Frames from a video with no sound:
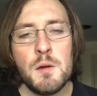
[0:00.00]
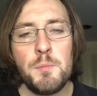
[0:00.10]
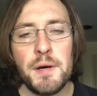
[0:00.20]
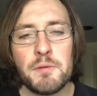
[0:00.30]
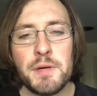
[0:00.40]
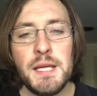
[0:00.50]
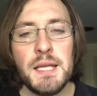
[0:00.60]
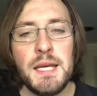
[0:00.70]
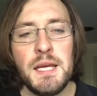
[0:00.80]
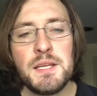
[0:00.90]
But
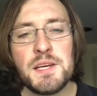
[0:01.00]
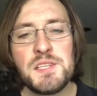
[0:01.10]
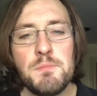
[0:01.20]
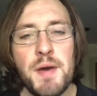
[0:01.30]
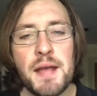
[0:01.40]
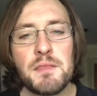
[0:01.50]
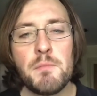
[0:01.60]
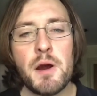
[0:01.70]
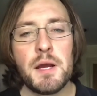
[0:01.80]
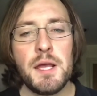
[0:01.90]
really, it does impact the
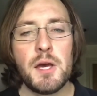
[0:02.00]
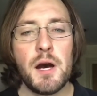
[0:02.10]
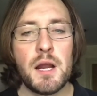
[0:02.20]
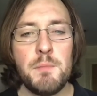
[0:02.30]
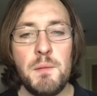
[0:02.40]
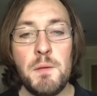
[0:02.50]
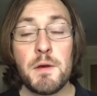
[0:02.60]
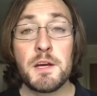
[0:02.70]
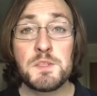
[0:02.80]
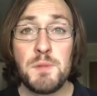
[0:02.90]
market economy
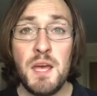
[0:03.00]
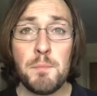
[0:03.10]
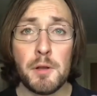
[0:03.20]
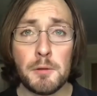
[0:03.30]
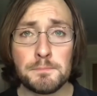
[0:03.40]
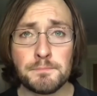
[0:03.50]
because people,